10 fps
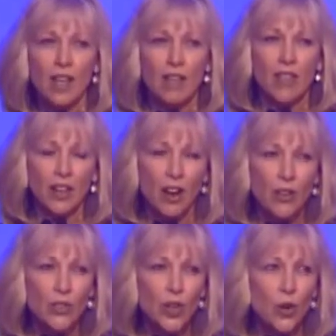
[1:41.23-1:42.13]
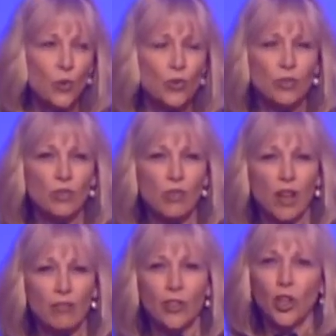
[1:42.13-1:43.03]
that also
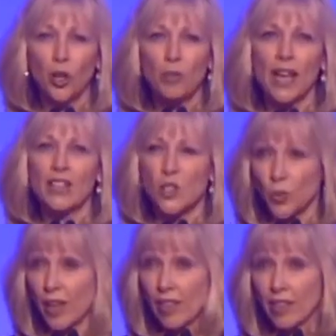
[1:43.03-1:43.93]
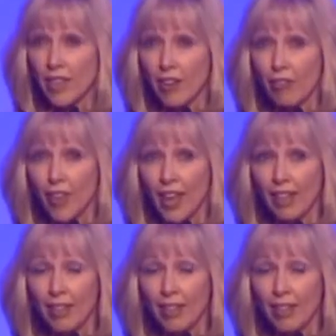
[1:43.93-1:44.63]
affirmed and strengthened their faith.